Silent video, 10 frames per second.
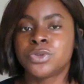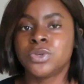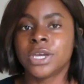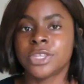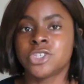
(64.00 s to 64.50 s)
do
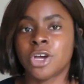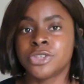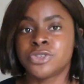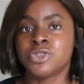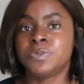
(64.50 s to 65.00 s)
get the
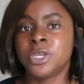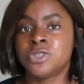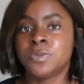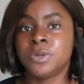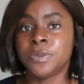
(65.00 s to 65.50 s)
chance to speak
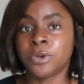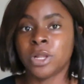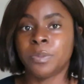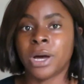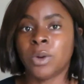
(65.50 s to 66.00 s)
to people
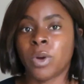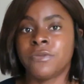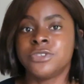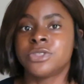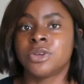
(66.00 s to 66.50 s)
about
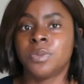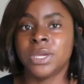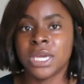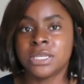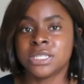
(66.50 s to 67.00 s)
what
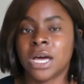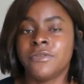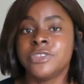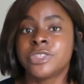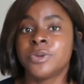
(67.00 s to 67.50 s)
physiotherapy is and how
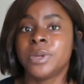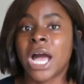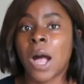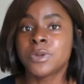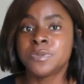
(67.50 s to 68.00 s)
physiotherapy
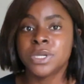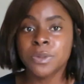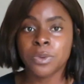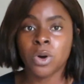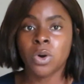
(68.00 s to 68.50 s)
helps
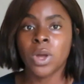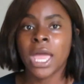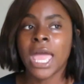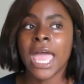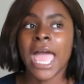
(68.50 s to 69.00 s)
people,
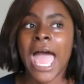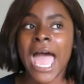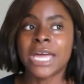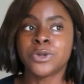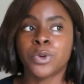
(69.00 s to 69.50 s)

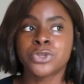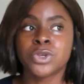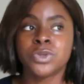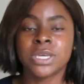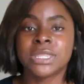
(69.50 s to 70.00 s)
and
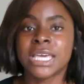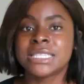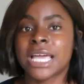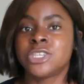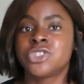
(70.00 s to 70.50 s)
also doing things
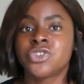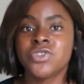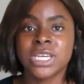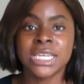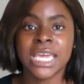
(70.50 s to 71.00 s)
like
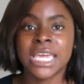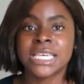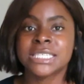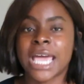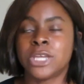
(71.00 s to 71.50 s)

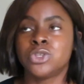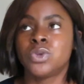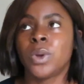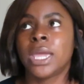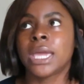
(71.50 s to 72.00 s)
screenings and
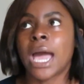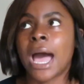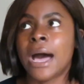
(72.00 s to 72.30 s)
doing